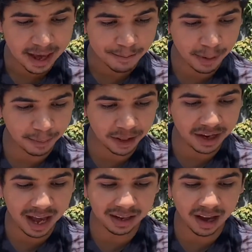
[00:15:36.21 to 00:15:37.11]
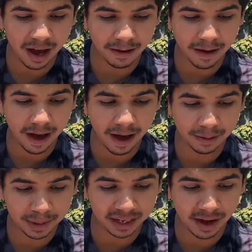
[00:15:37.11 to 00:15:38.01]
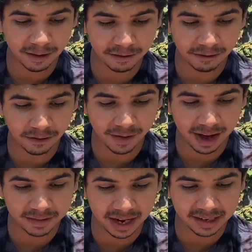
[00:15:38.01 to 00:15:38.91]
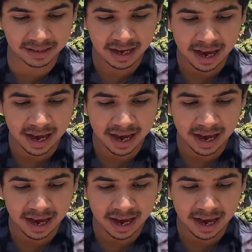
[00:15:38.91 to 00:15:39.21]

my mother had been coughing for 5 days,